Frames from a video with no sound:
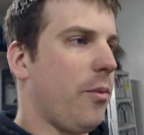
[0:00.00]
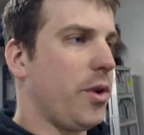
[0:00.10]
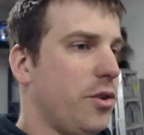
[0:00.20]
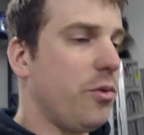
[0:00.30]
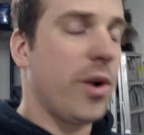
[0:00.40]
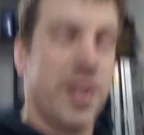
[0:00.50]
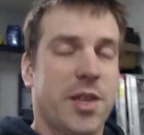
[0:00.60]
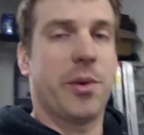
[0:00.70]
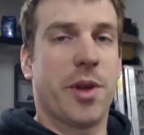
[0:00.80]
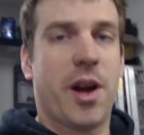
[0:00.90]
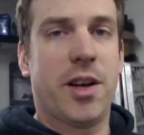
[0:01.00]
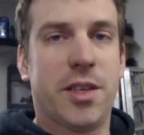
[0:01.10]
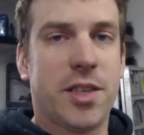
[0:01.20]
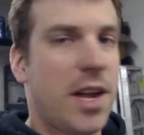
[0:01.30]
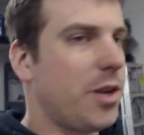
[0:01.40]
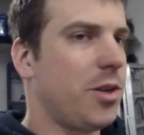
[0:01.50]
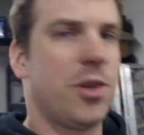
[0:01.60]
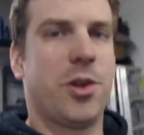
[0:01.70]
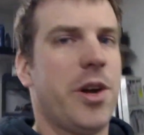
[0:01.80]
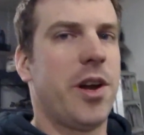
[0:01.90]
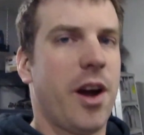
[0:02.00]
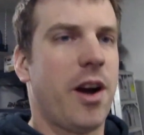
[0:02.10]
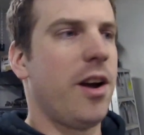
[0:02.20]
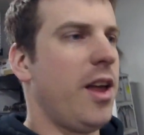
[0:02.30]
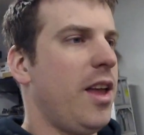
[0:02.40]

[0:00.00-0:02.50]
we do racing with the cars. It's not just a street car,